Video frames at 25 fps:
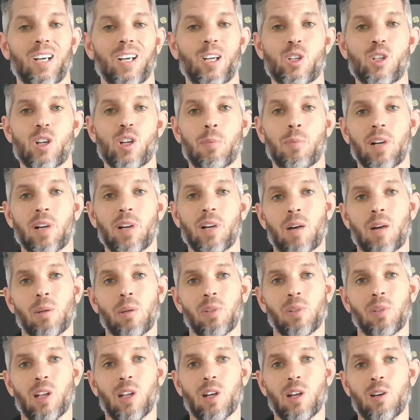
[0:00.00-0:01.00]
Drop a
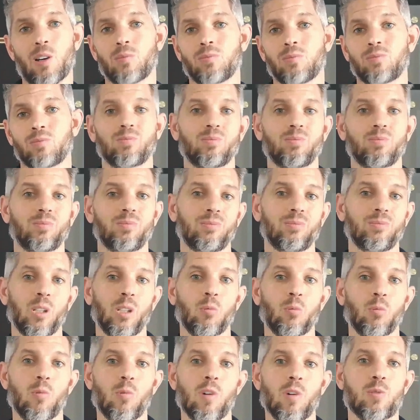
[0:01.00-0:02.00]
comment below.
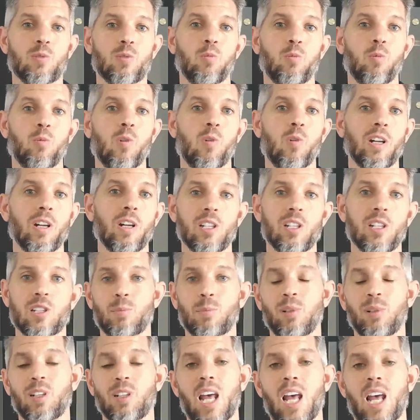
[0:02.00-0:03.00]
What's one
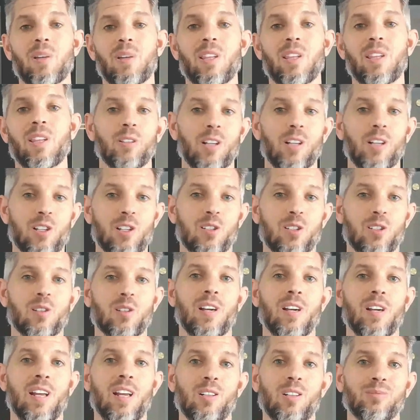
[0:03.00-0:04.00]
discipline habit you're going to
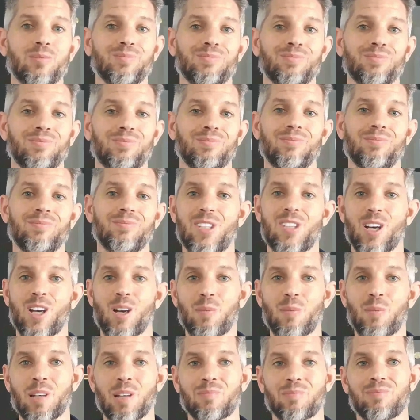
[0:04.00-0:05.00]
start now?
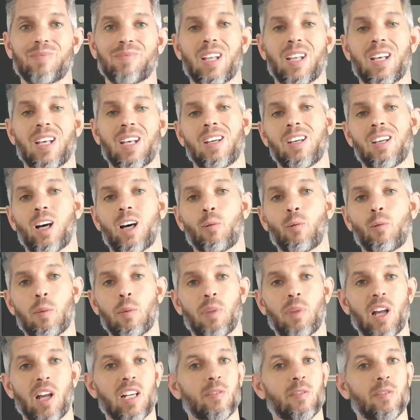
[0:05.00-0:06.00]
Tell me. I'll
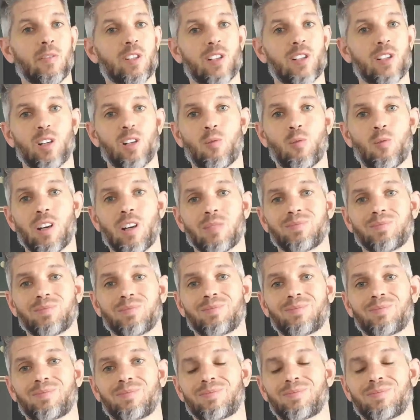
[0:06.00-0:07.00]
reply to every single one.
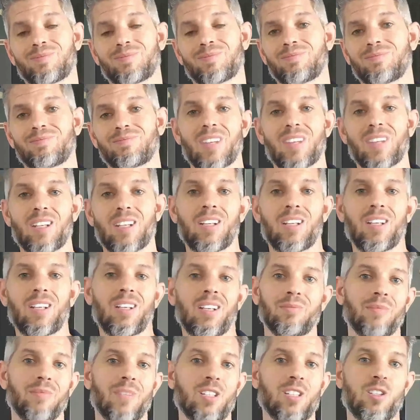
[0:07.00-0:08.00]

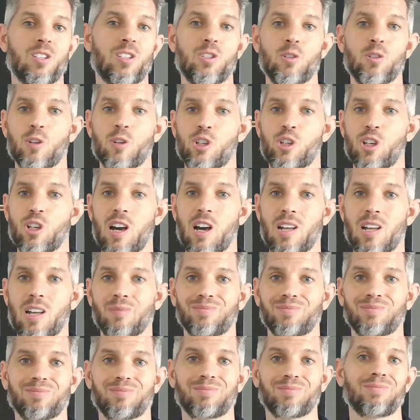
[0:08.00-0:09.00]
This is your shot.
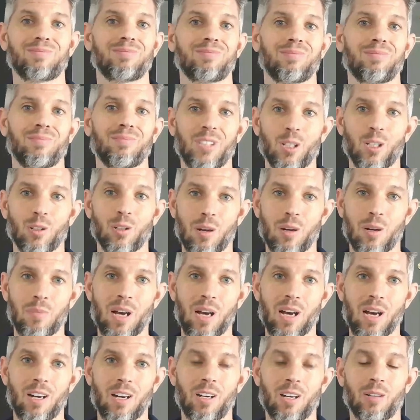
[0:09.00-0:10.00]
Your
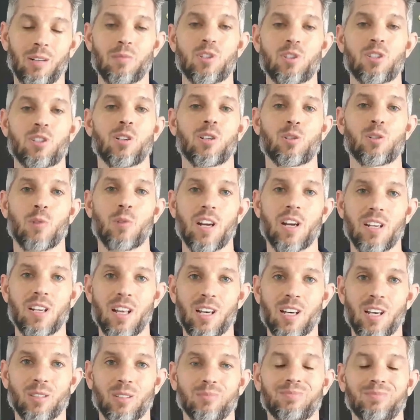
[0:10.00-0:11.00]
empire starts right
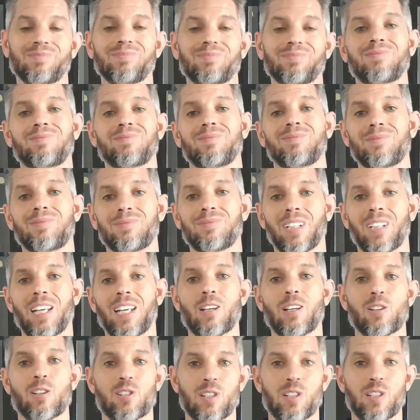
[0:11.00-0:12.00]
now,
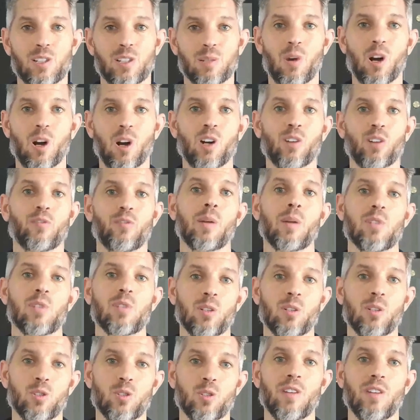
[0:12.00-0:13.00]
and I'll see you tomorrow for
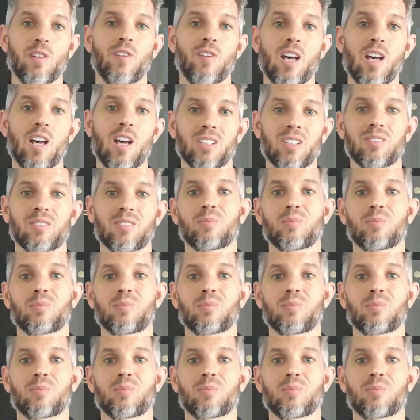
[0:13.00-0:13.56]
episode 25.